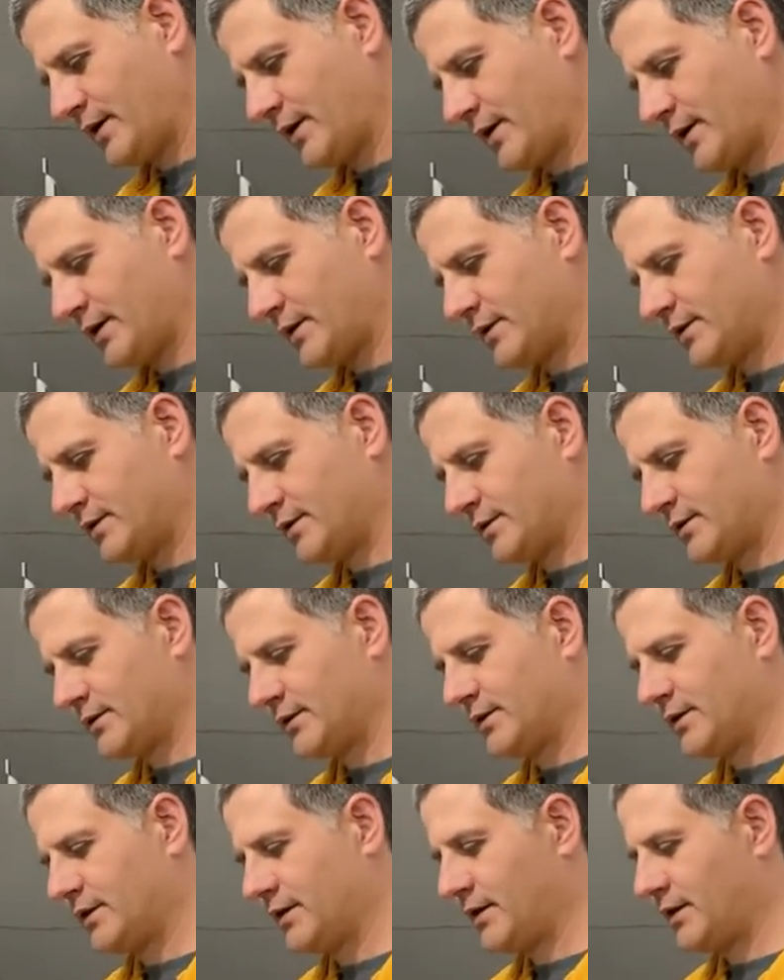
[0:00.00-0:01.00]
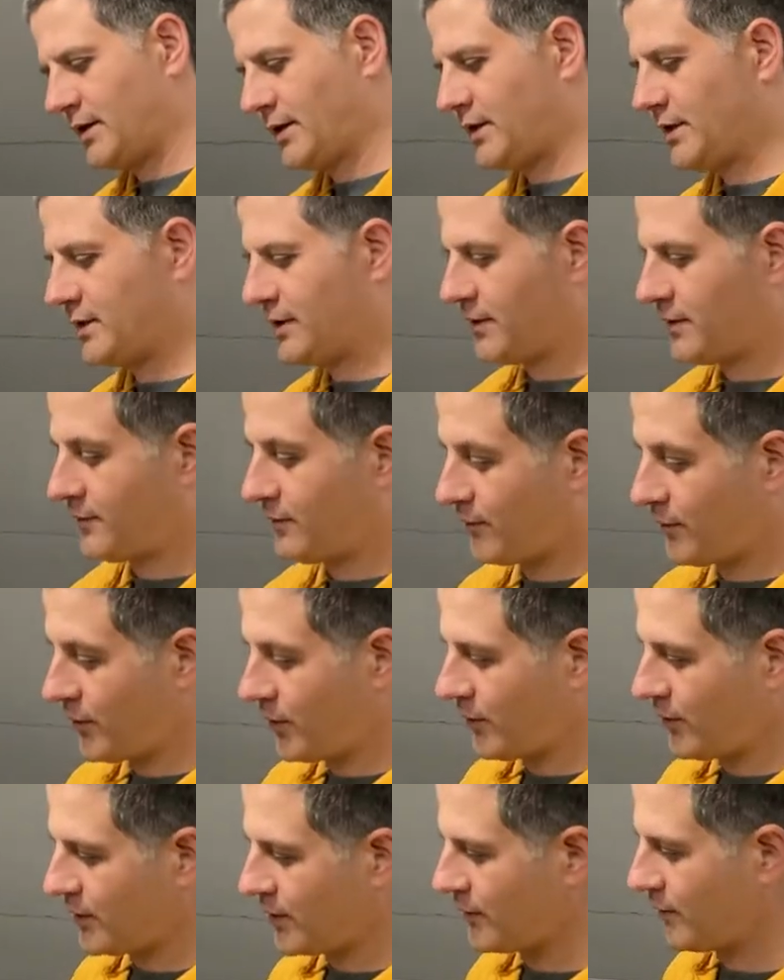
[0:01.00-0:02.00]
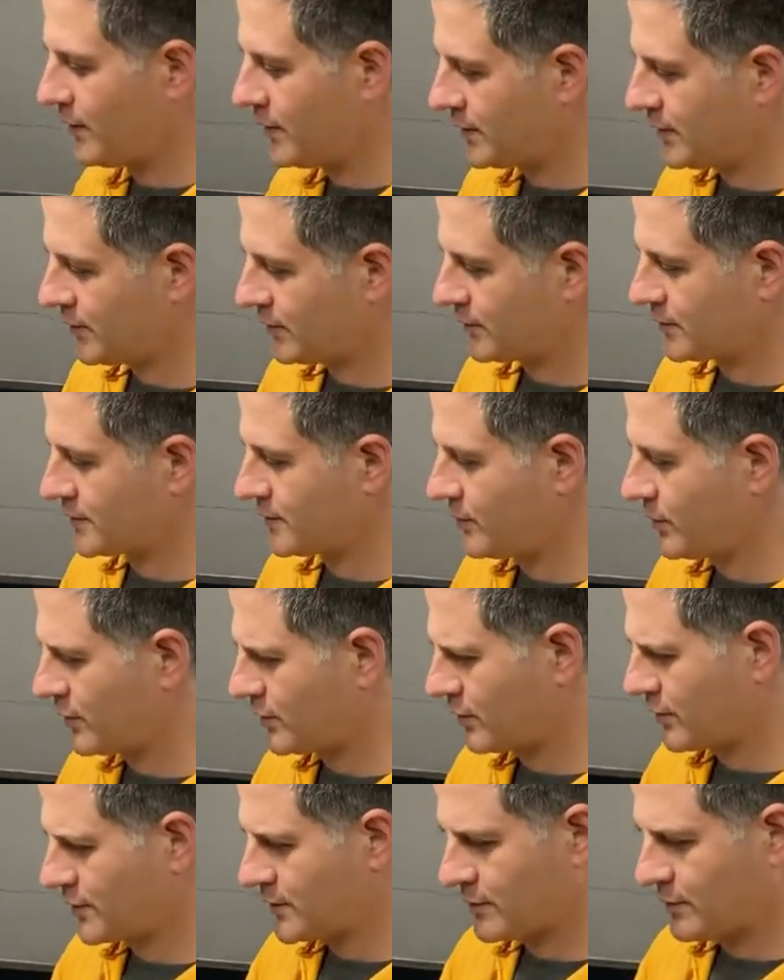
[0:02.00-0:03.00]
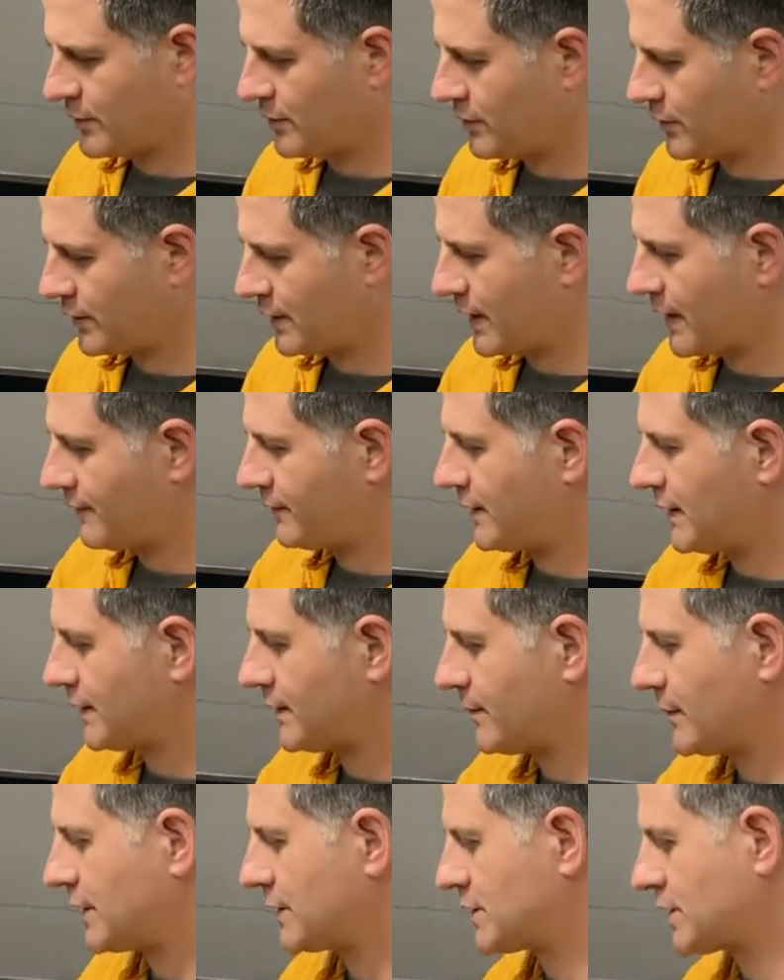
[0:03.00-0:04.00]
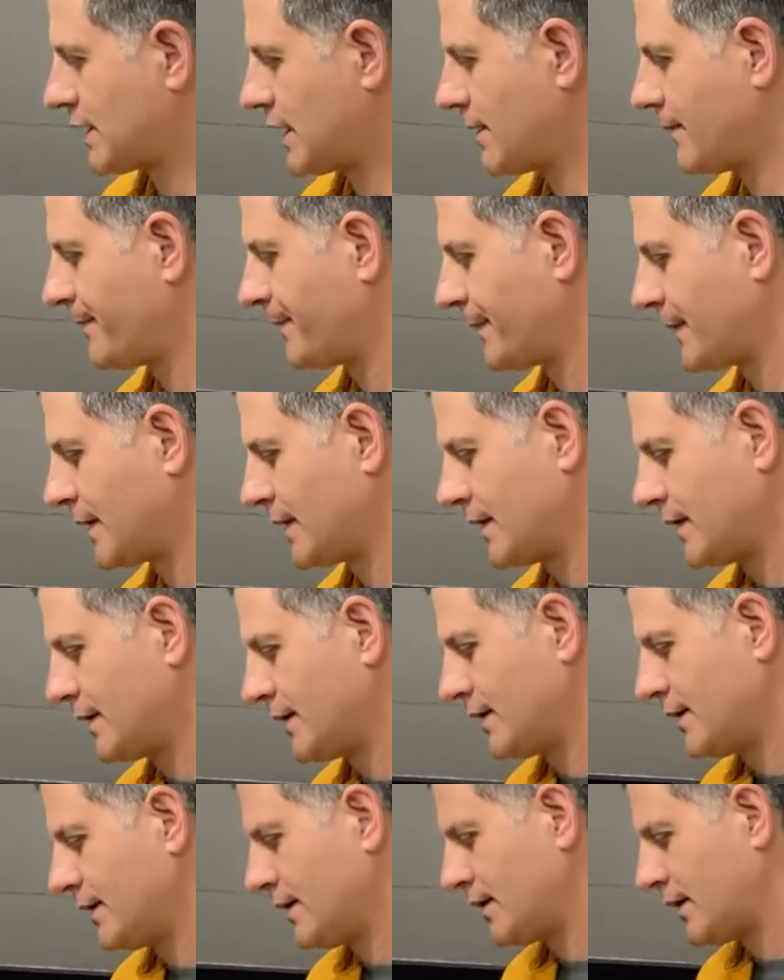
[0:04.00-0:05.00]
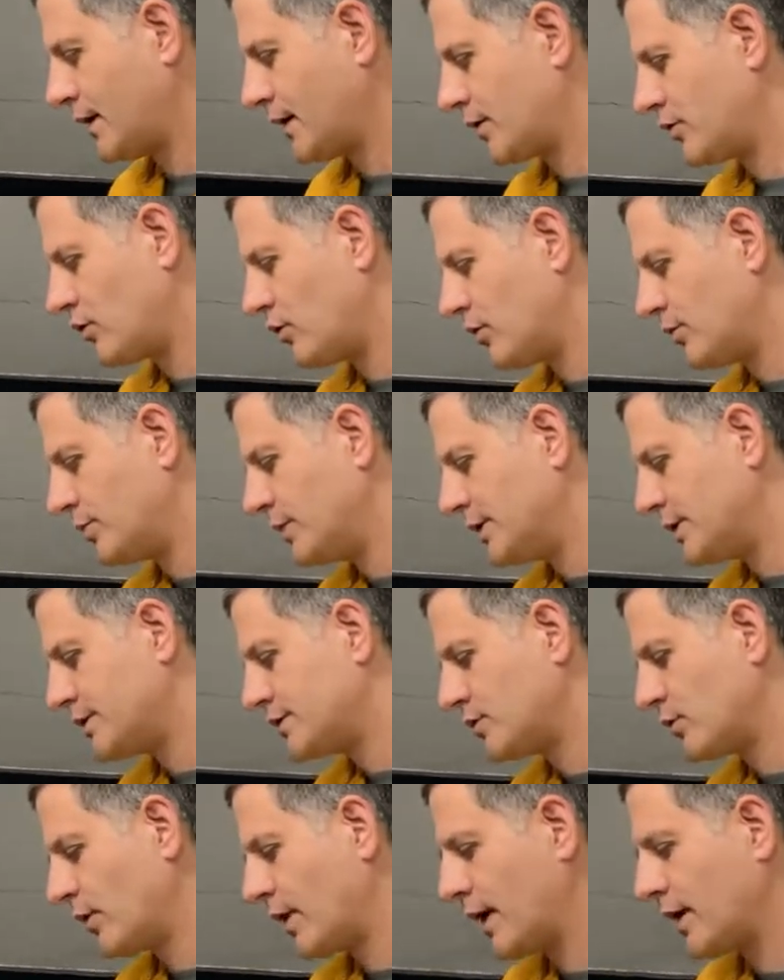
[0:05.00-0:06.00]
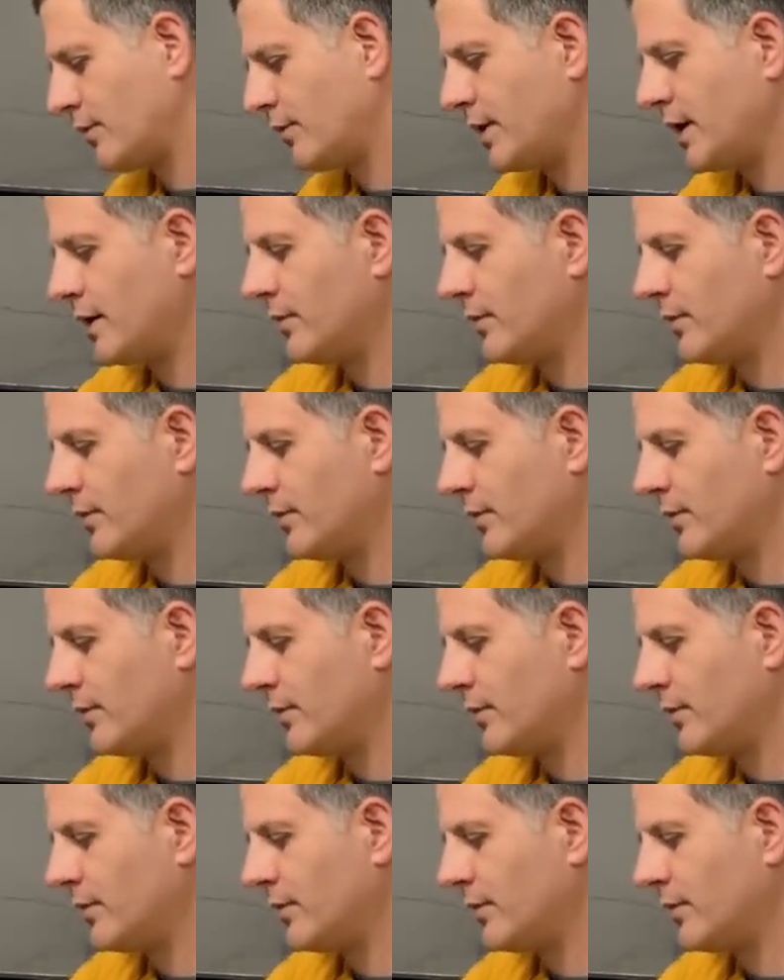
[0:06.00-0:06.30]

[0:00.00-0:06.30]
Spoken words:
And in the following videos, because we don't have that much time, I hope that soon I'll be